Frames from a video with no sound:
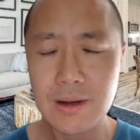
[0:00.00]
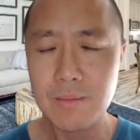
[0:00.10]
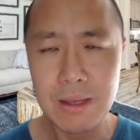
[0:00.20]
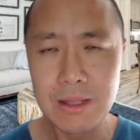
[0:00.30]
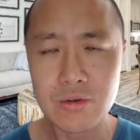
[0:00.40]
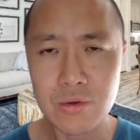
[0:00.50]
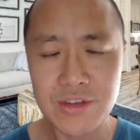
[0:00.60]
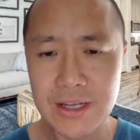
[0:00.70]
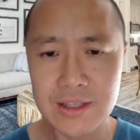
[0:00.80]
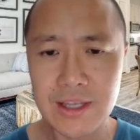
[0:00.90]
mental
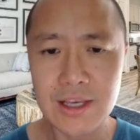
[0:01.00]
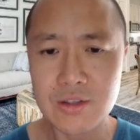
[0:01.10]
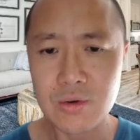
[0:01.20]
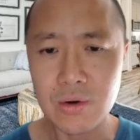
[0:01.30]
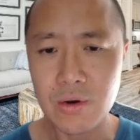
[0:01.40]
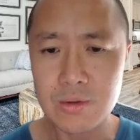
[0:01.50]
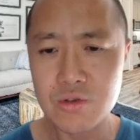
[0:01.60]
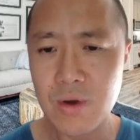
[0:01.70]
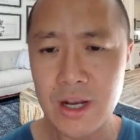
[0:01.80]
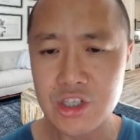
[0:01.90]
techniques or
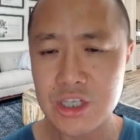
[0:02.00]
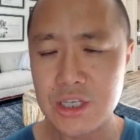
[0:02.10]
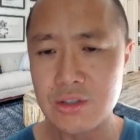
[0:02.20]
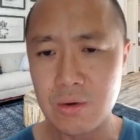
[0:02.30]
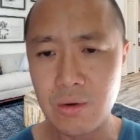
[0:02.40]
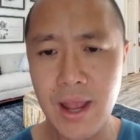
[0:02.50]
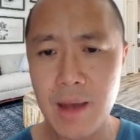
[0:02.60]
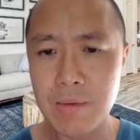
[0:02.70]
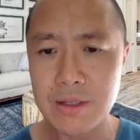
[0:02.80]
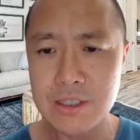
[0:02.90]
strategies or
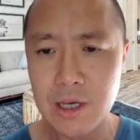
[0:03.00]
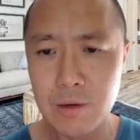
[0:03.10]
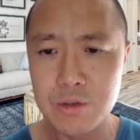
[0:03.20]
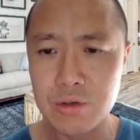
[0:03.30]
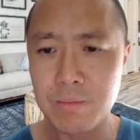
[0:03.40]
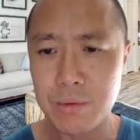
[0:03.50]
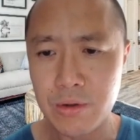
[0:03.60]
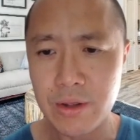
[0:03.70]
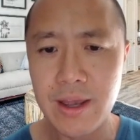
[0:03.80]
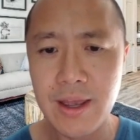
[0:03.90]
habits helped you to
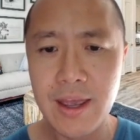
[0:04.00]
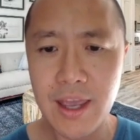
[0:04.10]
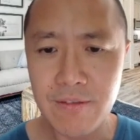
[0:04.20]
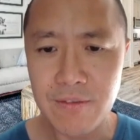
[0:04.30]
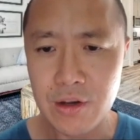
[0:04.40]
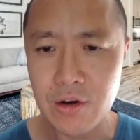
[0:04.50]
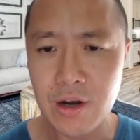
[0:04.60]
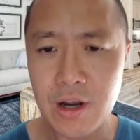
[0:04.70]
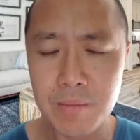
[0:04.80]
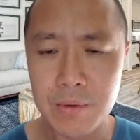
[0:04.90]
build a figure
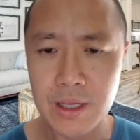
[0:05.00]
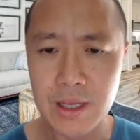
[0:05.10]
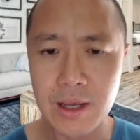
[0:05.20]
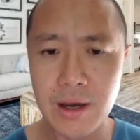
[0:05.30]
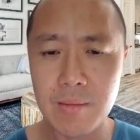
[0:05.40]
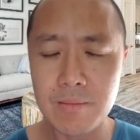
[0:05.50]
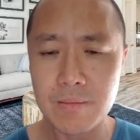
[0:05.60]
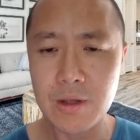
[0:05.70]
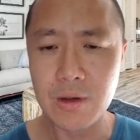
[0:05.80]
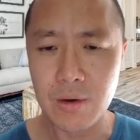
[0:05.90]
company,
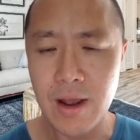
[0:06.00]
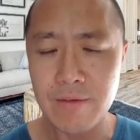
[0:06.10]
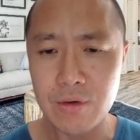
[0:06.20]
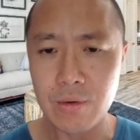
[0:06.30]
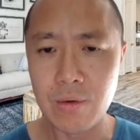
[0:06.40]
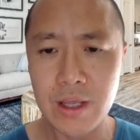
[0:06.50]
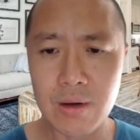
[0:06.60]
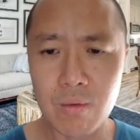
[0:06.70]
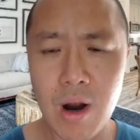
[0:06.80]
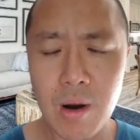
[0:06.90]
after
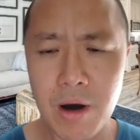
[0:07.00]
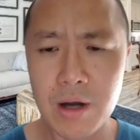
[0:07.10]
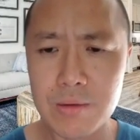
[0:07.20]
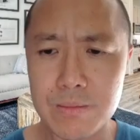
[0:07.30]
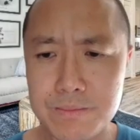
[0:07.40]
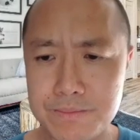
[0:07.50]
hitting rock bottom?